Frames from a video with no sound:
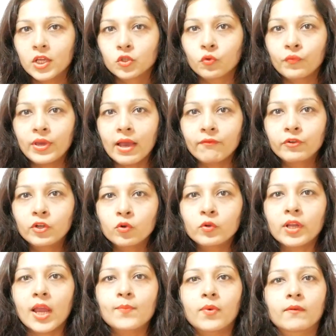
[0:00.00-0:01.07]
So we have
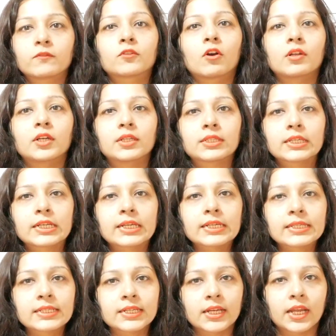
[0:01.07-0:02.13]
two types of solids:
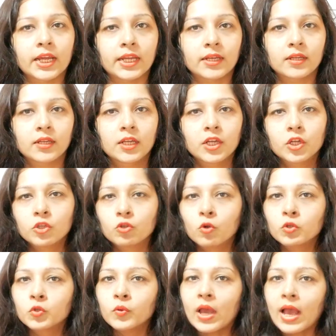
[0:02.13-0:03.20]
crystalline,
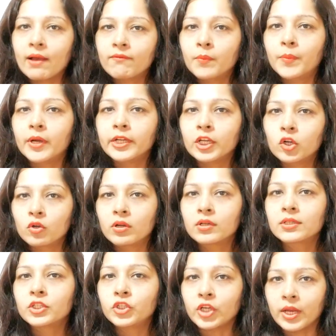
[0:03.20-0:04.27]
those who have a
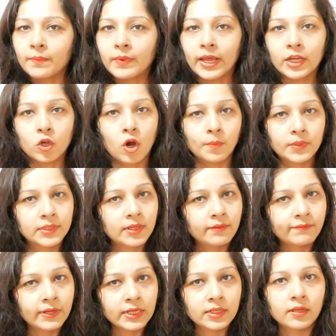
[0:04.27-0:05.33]
particular shape, like copper
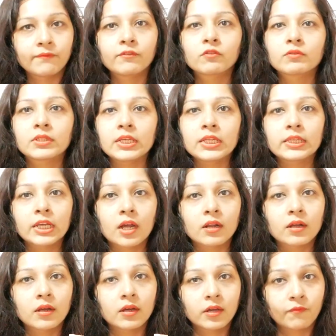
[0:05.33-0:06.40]
sulfate. If you see, they
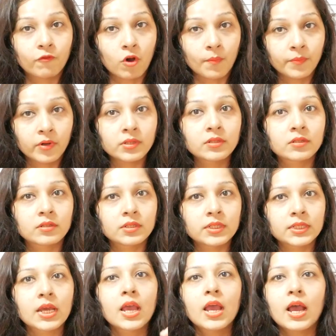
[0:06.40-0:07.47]
are form
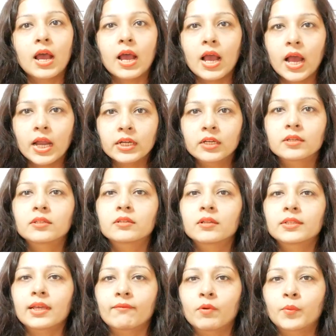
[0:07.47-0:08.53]
crystals, and
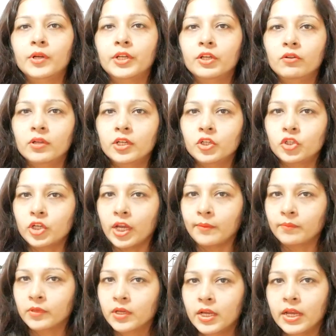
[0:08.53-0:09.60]
crystals have a particular
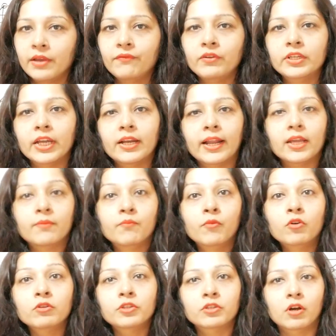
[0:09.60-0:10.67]
shape. If we take like
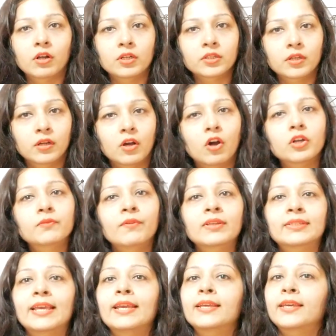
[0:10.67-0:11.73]
more salt, or we
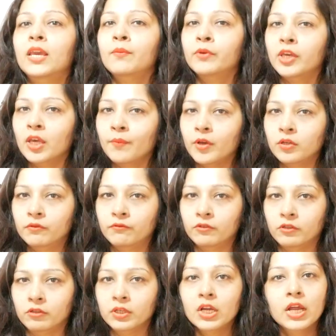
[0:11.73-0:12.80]
say
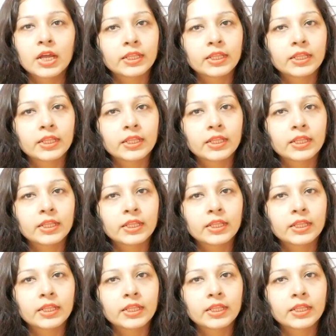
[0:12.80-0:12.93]
K-manophore,